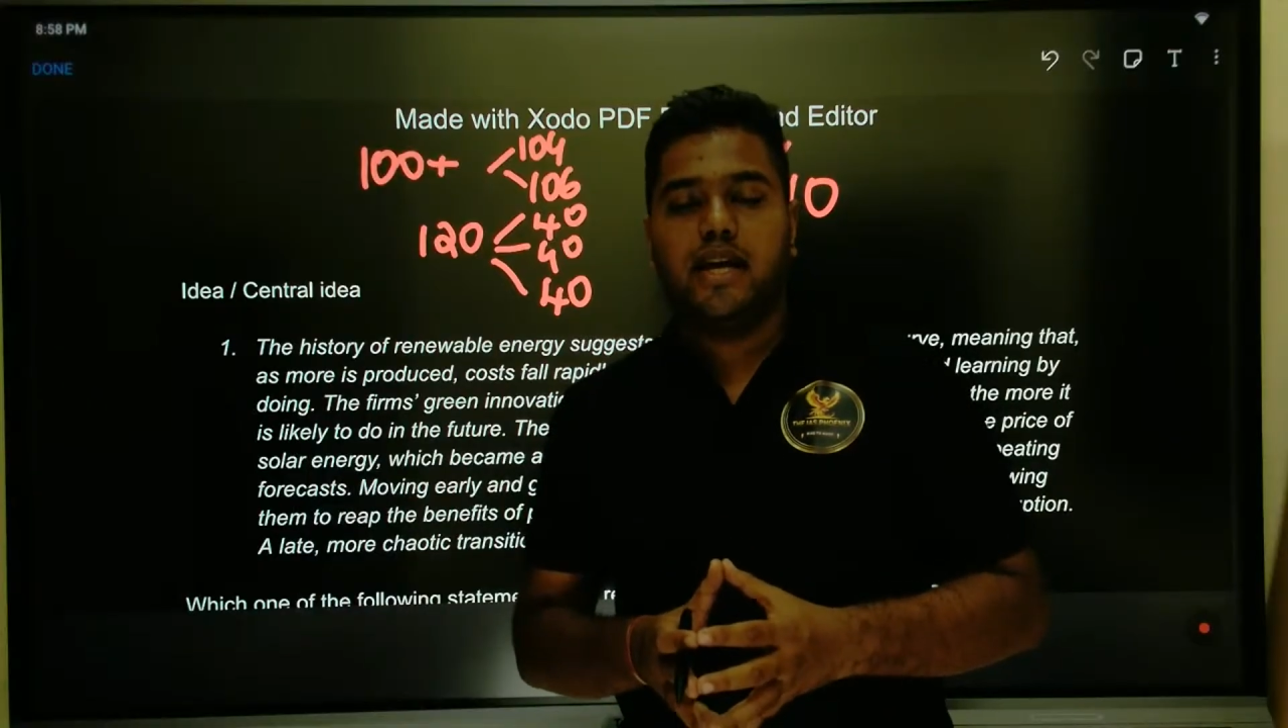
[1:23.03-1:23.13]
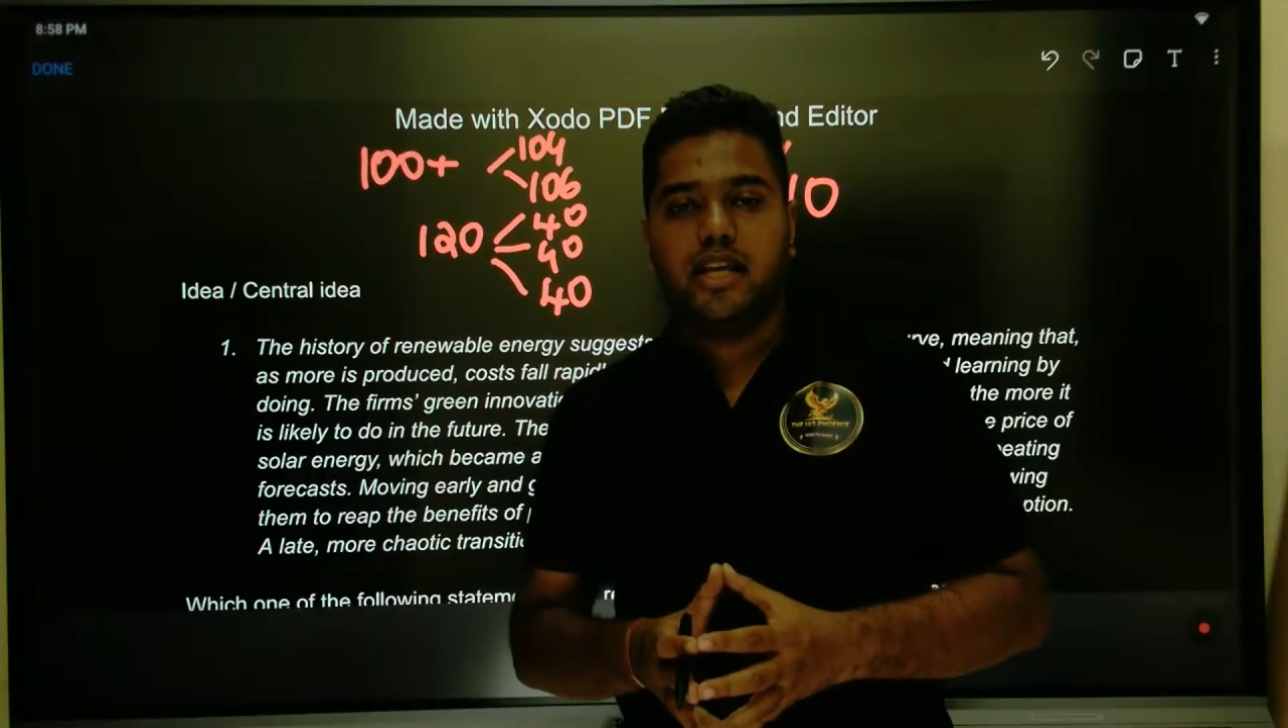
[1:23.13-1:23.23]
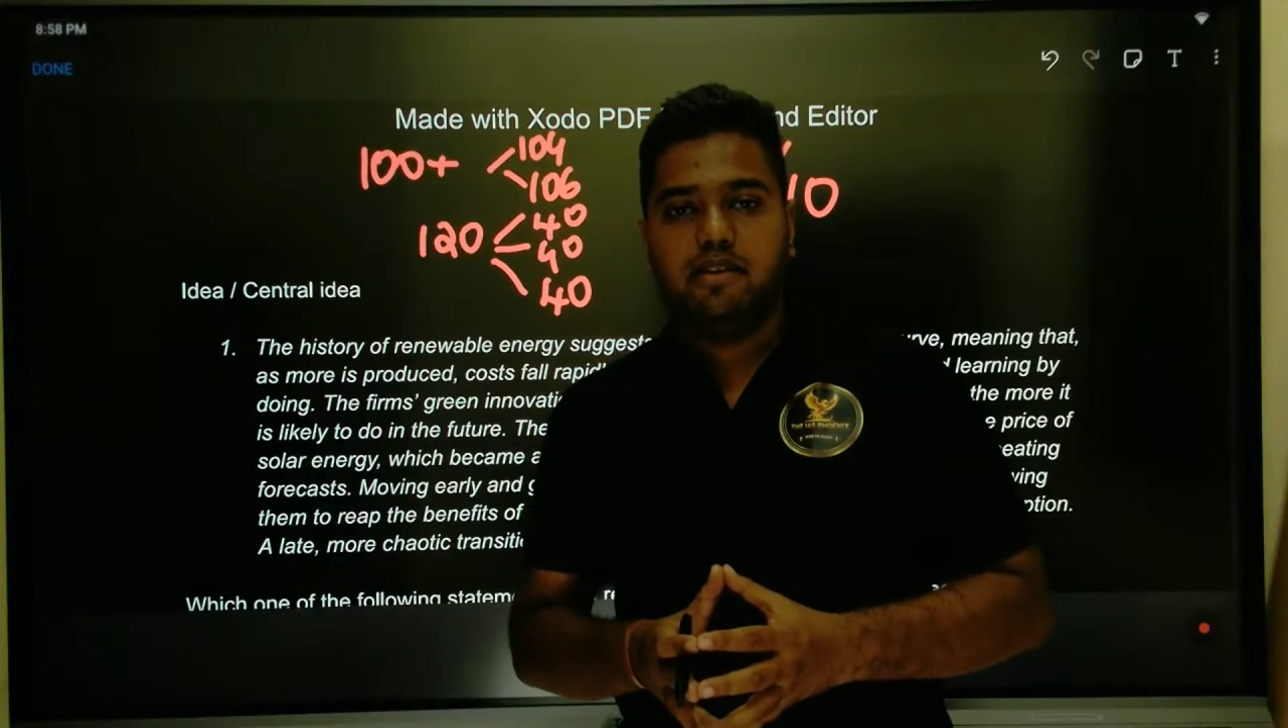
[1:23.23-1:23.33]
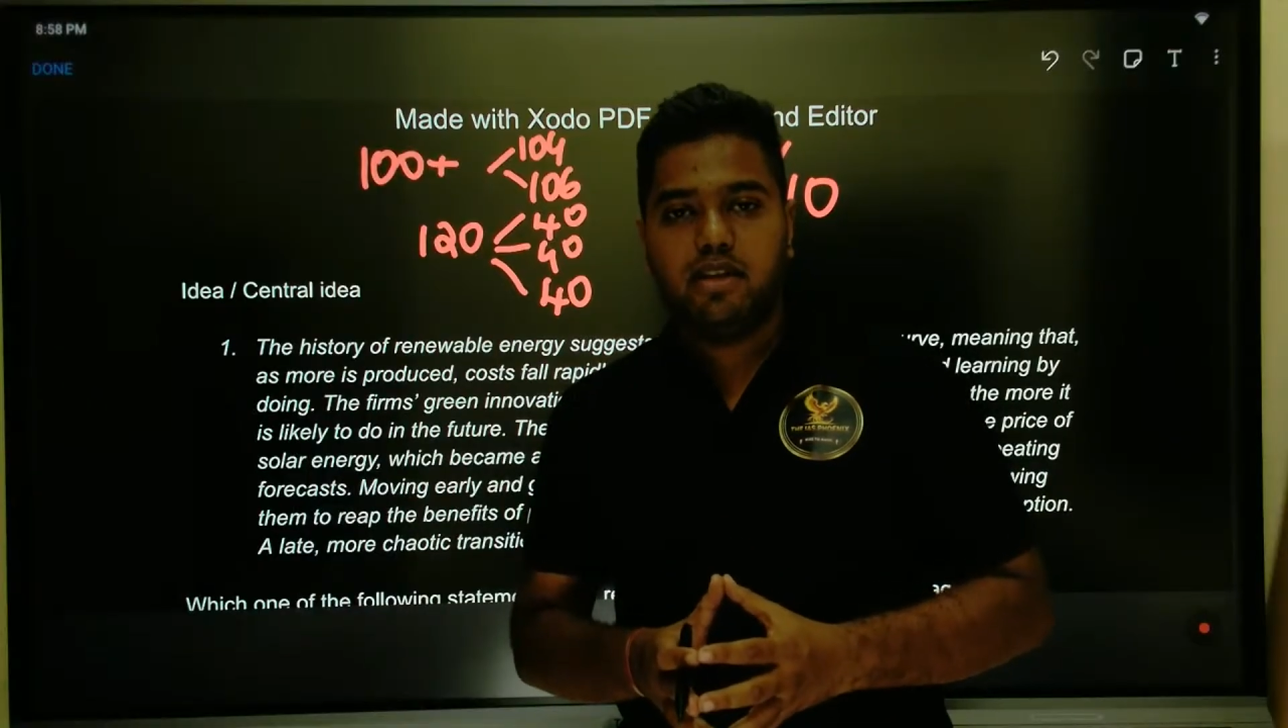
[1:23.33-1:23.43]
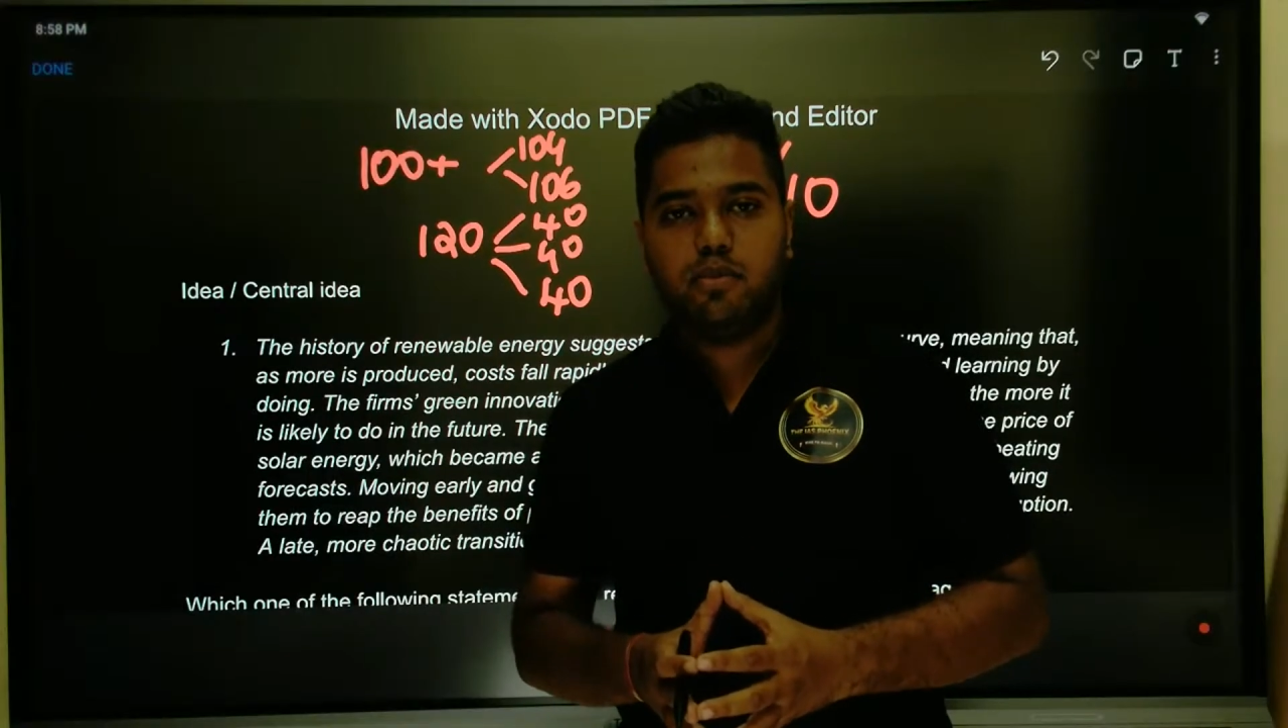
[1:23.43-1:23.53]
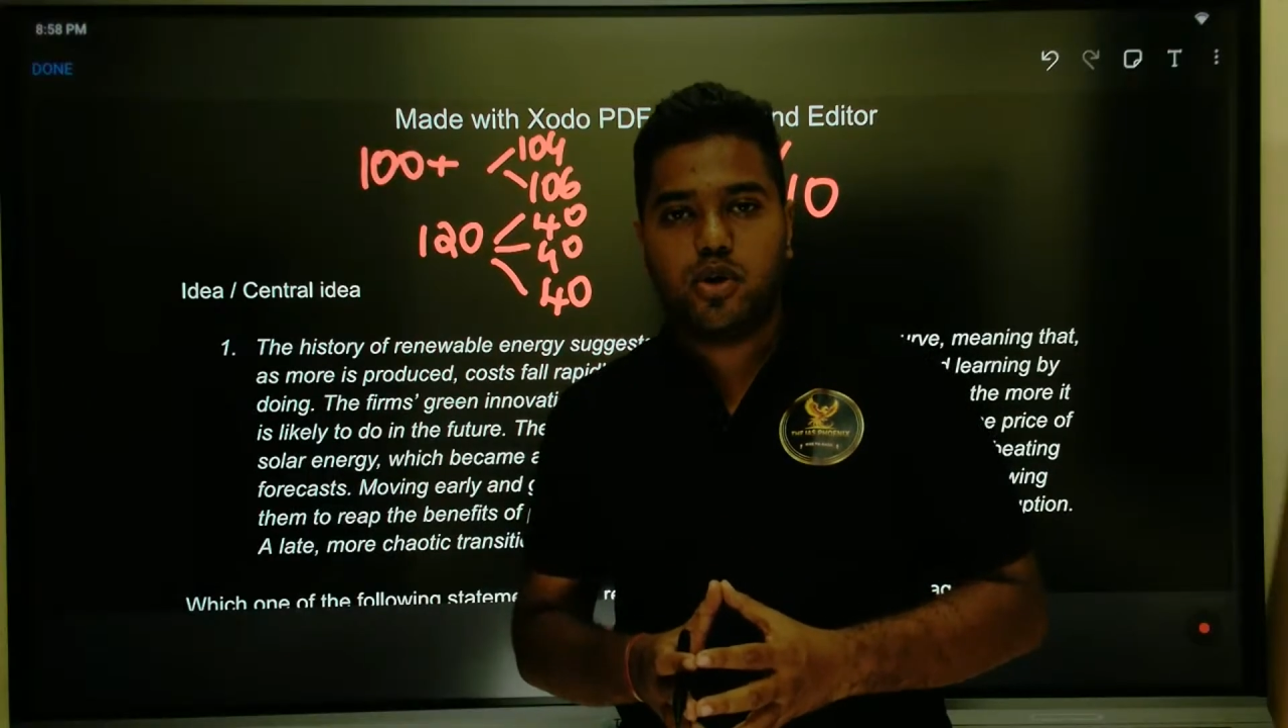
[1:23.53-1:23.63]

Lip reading: even more